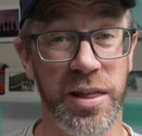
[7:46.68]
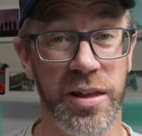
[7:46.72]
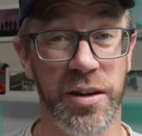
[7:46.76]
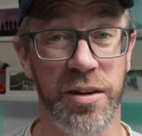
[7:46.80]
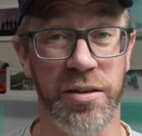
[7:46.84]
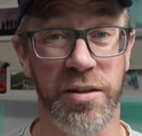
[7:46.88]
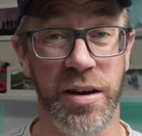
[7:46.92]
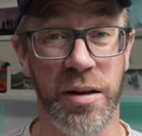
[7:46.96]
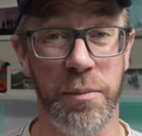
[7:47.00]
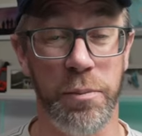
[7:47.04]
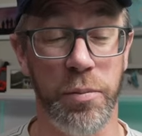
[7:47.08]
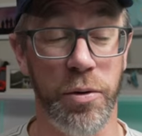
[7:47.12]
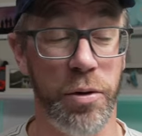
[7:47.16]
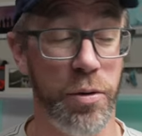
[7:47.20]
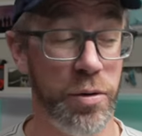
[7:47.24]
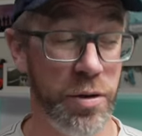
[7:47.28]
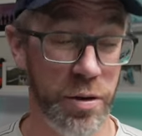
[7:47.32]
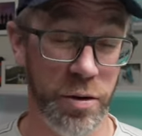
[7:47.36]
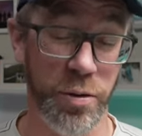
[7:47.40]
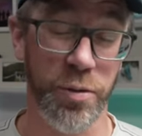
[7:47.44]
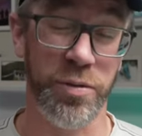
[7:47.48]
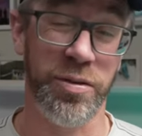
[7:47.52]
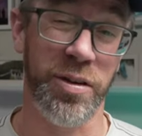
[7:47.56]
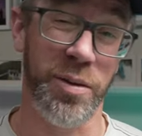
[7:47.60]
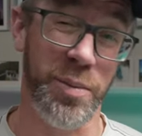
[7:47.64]
the Jetboil, you'd
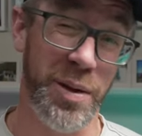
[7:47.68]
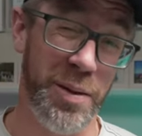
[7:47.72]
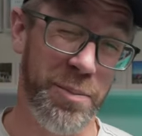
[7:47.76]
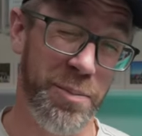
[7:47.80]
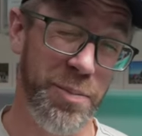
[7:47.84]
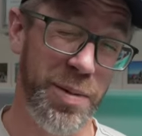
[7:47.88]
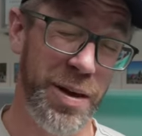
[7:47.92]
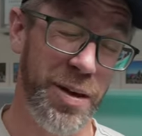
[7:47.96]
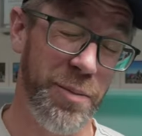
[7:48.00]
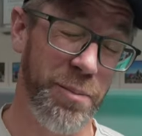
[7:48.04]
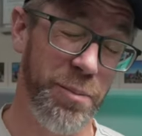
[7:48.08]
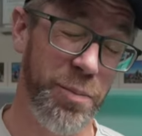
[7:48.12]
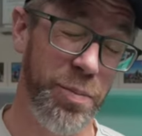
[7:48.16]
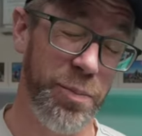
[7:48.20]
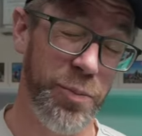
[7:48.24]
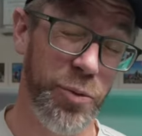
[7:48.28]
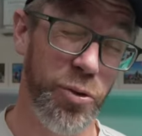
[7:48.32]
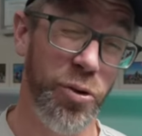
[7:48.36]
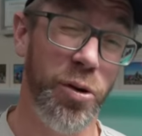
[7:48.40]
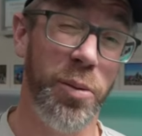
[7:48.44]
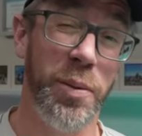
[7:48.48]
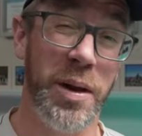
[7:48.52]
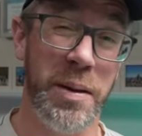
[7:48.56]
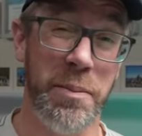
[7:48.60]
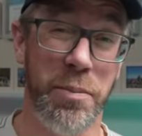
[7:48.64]
also be
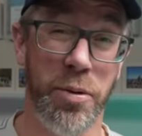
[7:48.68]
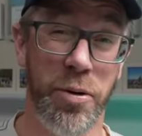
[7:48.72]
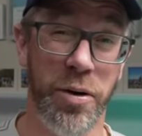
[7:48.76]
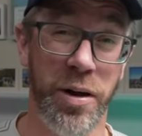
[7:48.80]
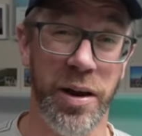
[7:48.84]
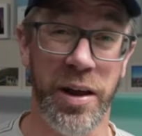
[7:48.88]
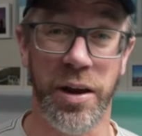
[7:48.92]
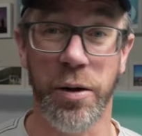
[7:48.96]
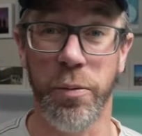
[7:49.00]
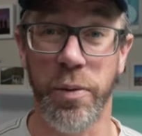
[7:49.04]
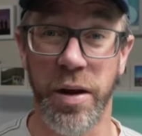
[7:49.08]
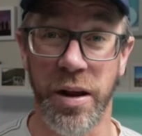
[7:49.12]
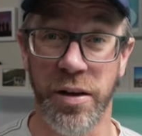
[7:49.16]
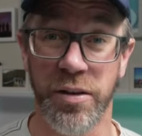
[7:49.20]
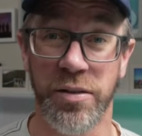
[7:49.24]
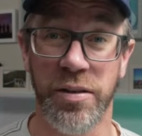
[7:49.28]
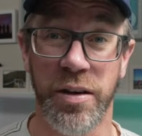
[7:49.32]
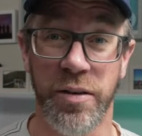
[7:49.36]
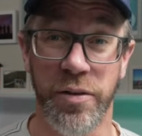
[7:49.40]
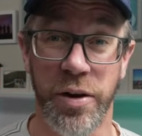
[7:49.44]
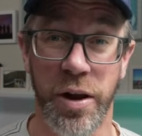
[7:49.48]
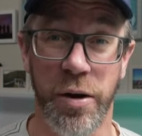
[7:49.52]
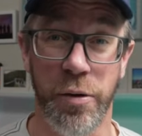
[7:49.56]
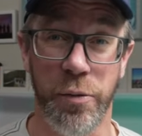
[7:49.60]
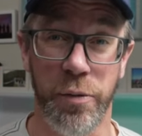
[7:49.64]
normally boiling around
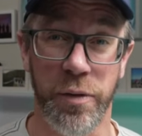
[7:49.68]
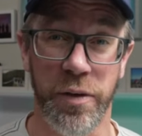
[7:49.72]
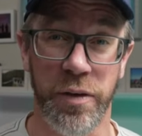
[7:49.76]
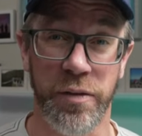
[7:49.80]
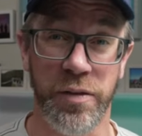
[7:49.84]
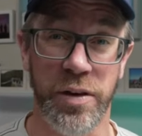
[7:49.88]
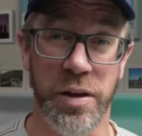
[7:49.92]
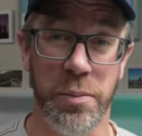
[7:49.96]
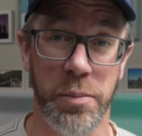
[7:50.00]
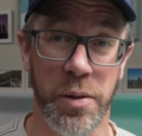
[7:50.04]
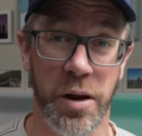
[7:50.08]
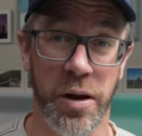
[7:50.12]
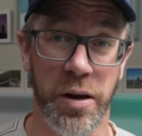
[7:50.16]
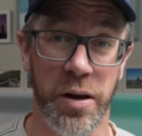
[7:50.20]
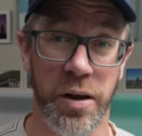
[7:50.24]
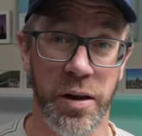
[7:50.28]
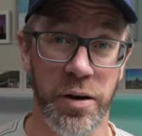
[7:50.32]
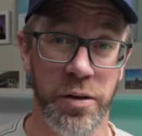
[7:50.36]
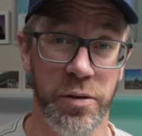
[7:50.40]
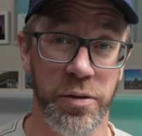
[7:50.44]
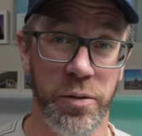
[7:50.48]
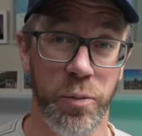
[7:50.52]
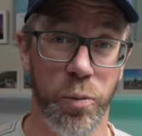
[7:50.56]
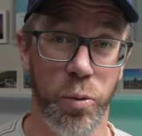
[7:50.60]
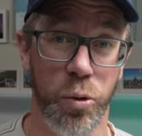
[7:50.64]
750
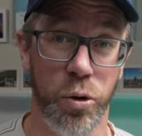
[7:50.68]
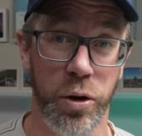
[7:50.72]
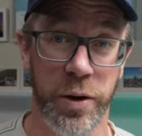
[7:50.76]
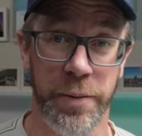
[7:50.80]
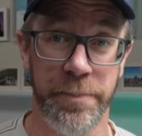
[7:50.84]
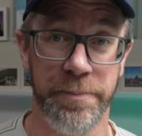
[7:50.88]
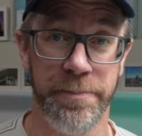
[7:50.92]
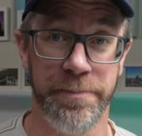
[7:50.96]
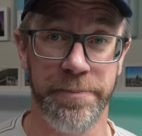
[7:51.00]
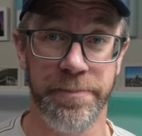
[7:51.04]
milliliters of water.